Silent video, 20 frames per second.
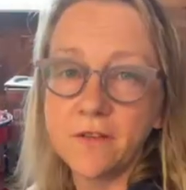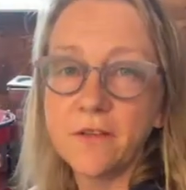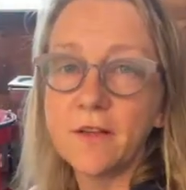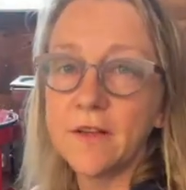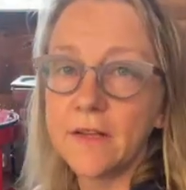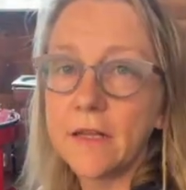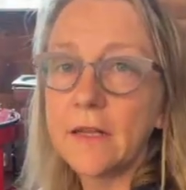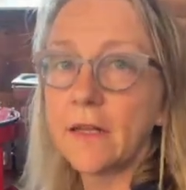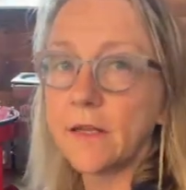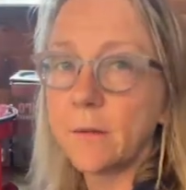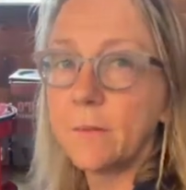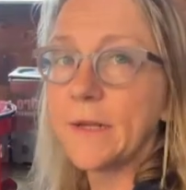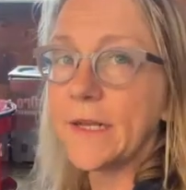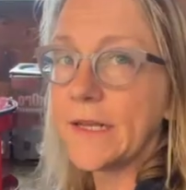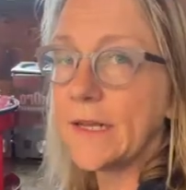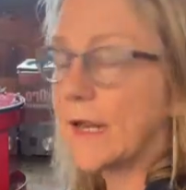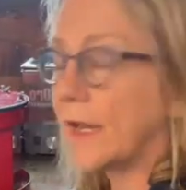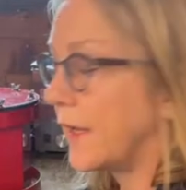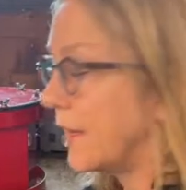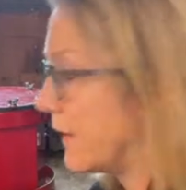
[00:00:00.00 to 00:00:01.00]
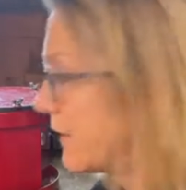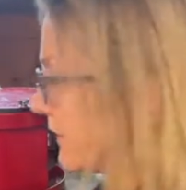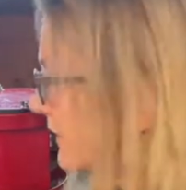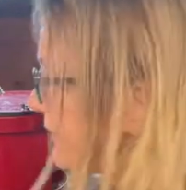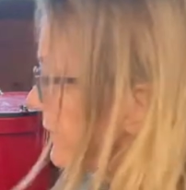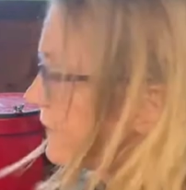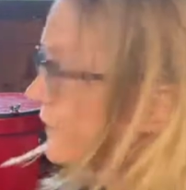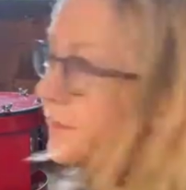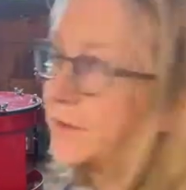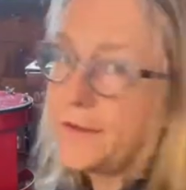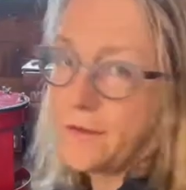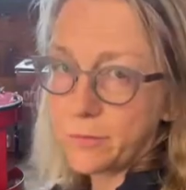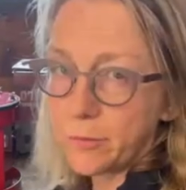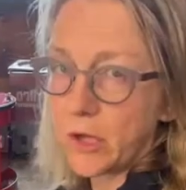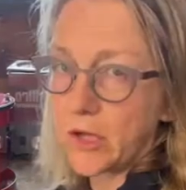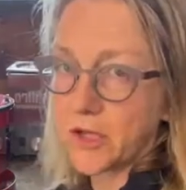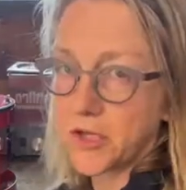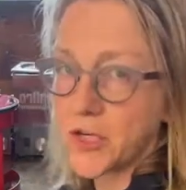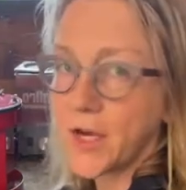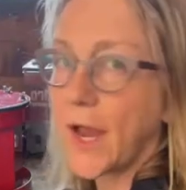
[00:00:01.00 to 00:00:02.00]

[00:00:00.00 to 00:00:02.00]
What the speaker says: it a little bit. It still needs polishing